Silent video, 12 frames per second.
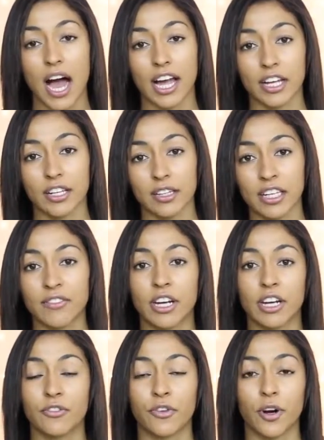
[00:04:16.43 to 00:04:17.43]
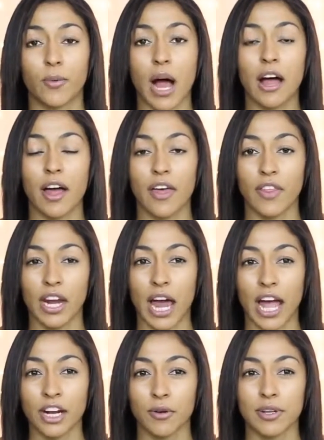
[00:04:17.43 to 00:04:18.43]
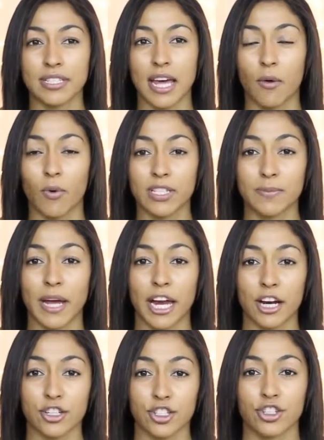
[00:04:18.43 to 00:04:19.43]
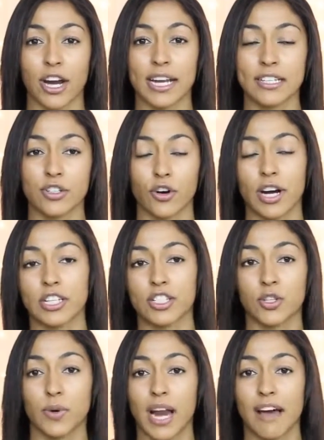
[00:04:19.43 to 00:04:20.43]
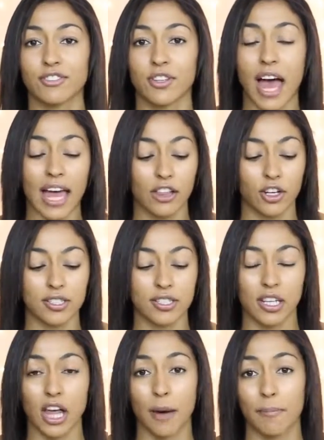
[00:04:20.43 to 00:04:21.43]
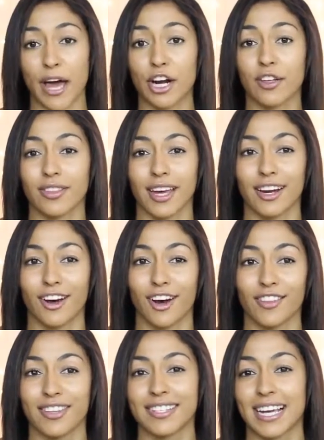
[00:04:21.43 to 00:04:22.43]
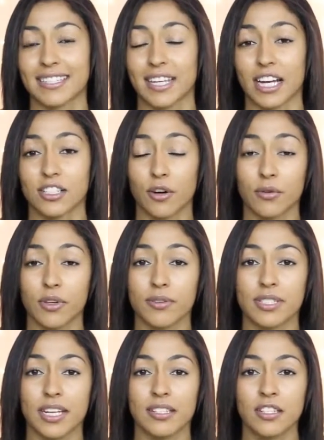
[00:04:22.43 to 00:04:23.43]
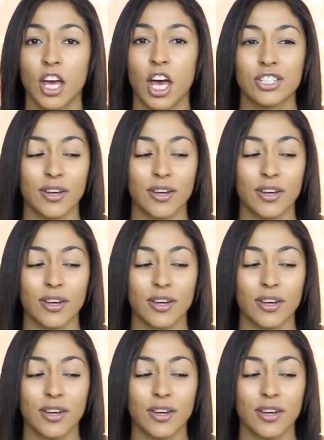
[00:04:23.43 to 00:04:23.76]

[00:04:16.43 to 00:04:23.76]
I leave it in for a while, and then I notice that once my hair is straightened or I do it after that, it looks a lot better than on the days that I don't use this.